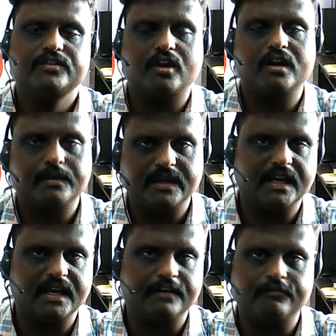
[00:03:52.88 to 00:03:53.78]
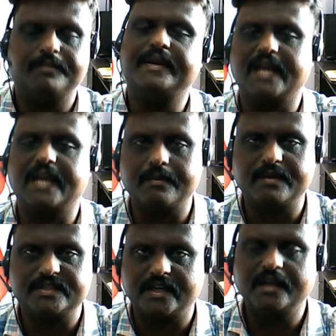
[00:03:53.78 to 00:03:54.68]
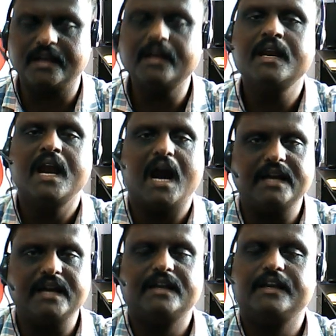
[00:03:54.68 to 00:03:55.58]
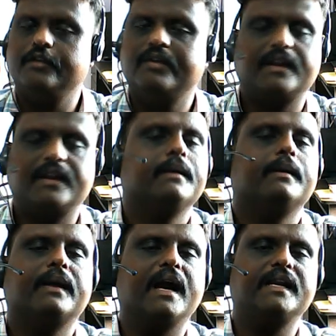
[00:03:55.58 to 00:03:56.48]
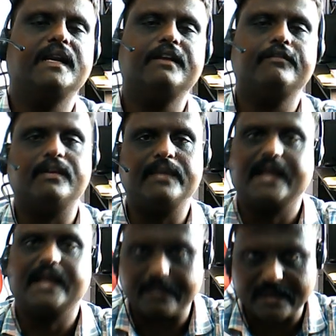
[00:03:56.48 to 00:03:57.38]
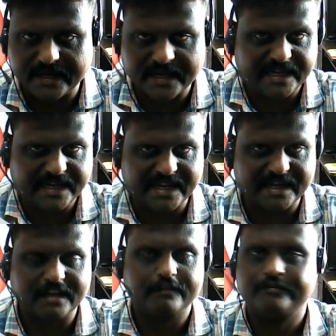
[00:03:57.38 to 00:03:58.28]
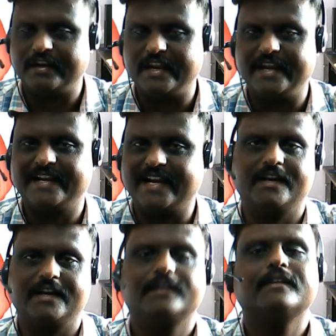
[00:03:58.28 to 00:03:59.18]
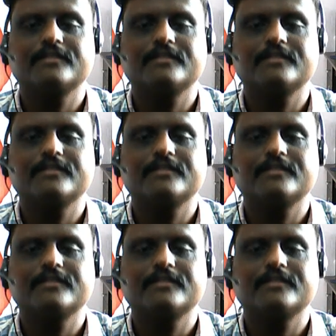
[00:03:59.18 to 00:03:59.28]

So automatically it will be grammar checked and your content will be grammatical error free content.